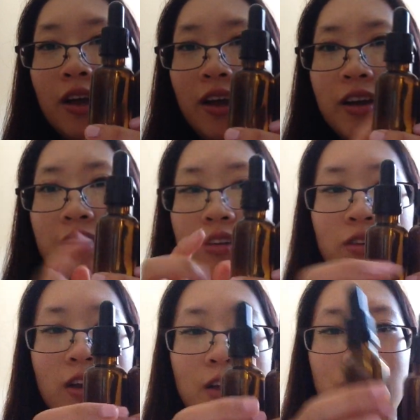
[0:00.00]
and
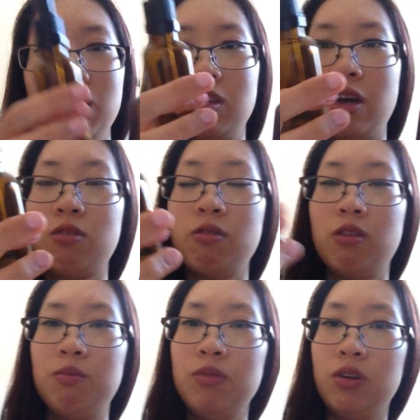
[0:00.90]
you can recycle
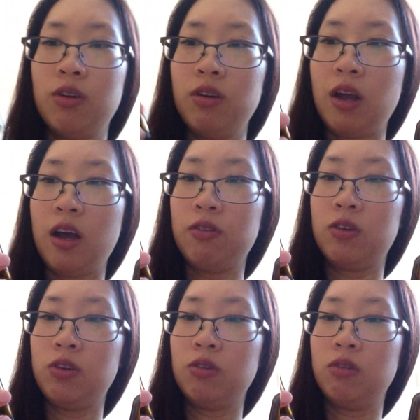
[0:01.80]
them. You don't have
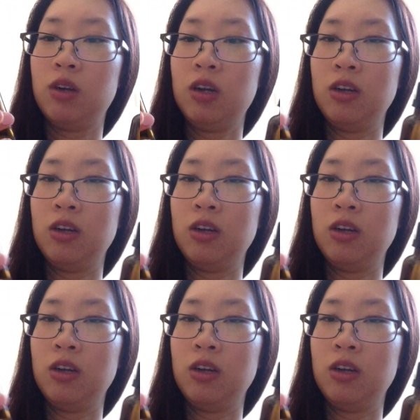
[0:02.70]
to